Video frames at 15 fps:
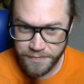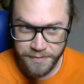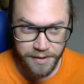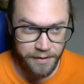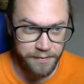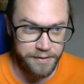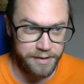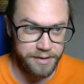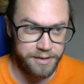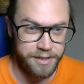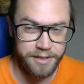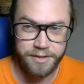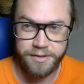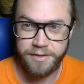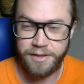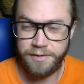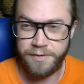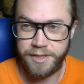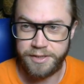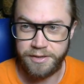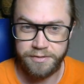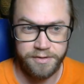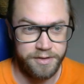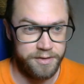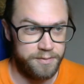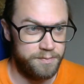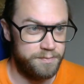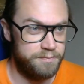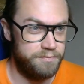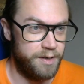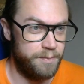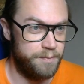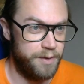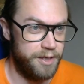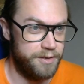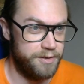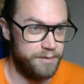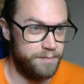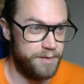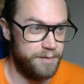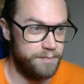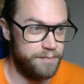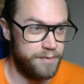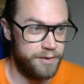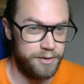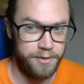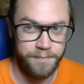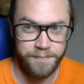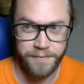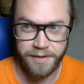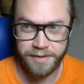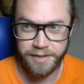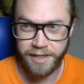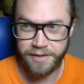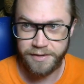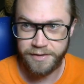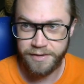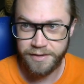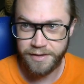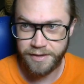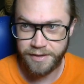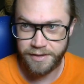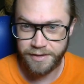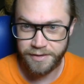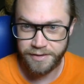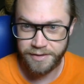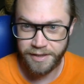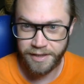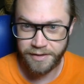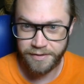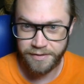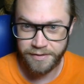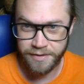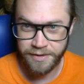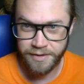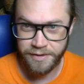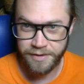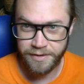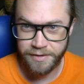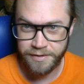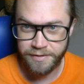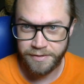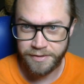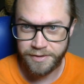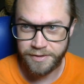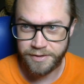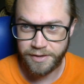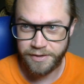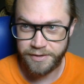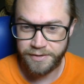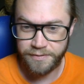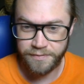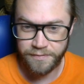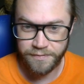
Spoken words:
I think that's it. Otherwise, I'll just ramble on a bit more. Again, yeah, this is kind of